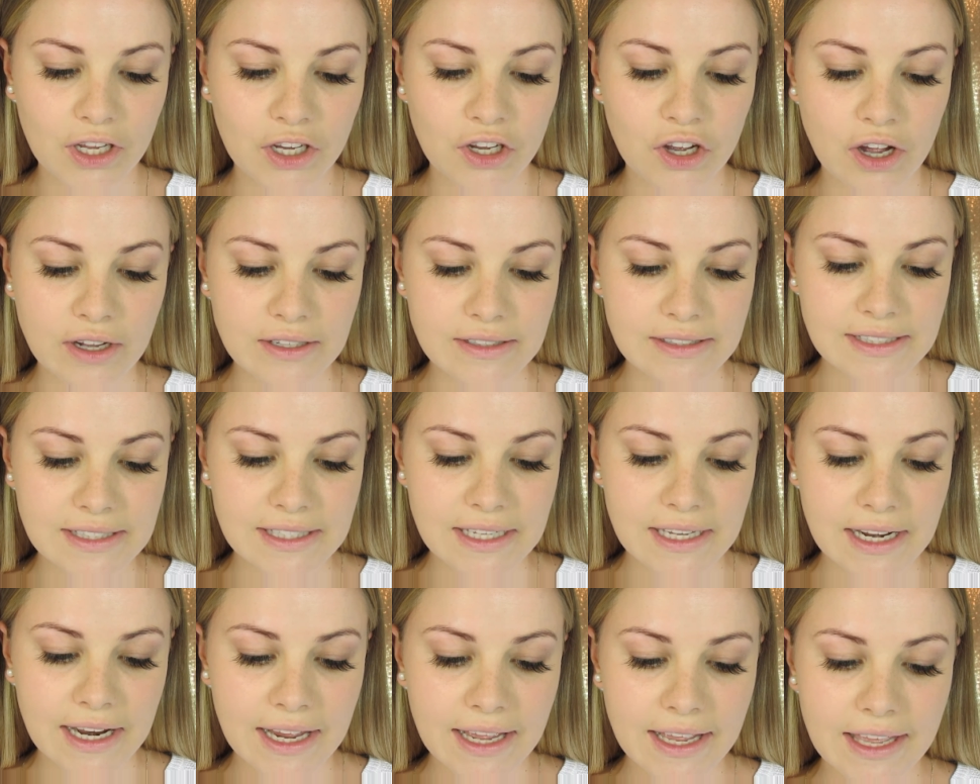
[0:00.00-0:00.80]

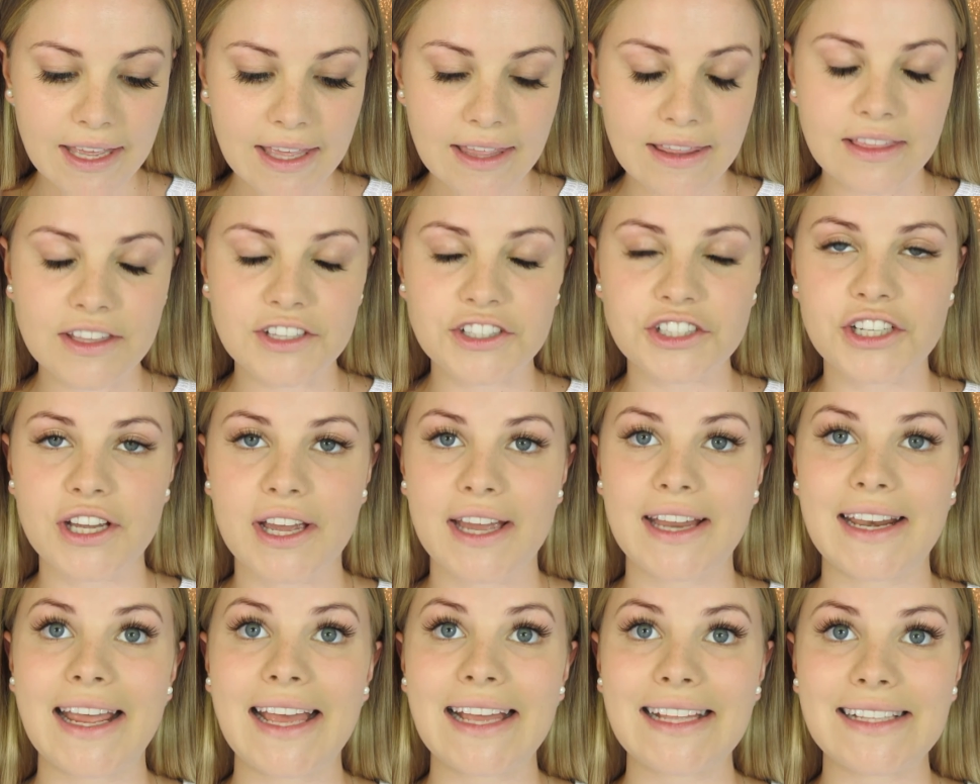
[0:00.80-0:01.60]
concealer in the
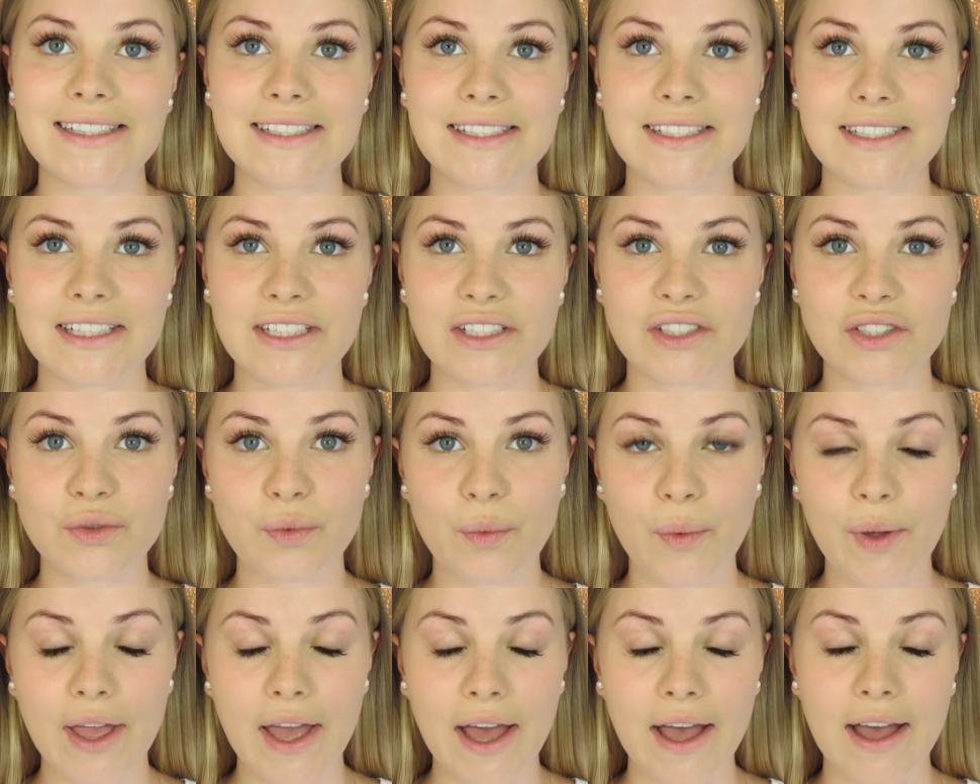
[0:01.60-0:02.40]
shade
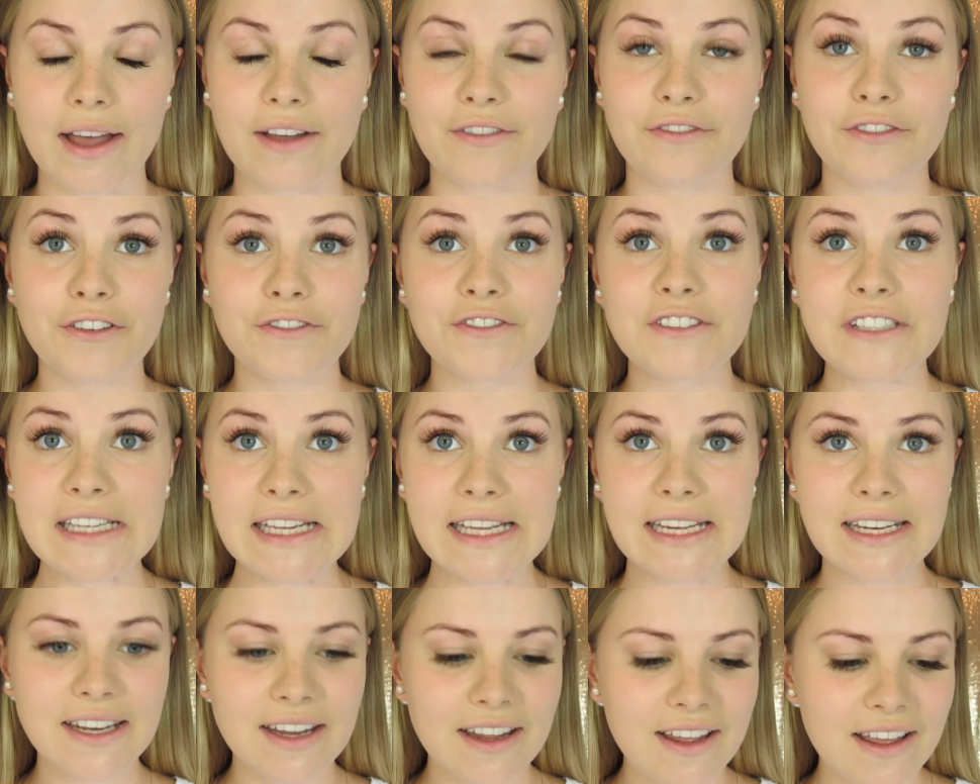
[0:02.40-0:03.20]

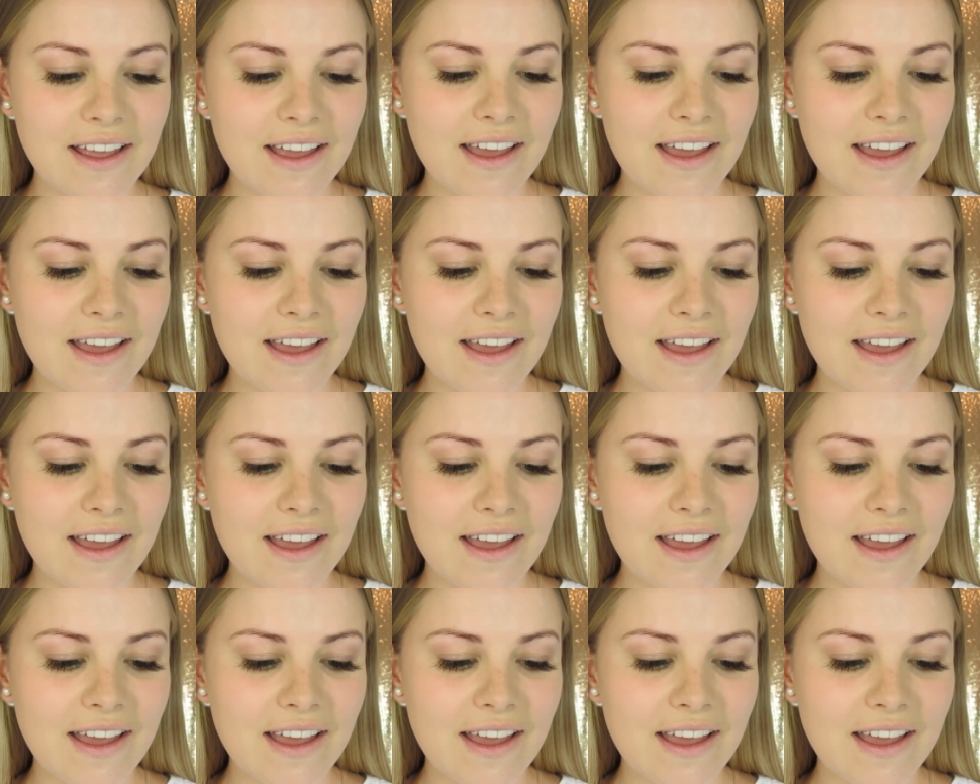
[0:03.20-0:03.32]
NC15.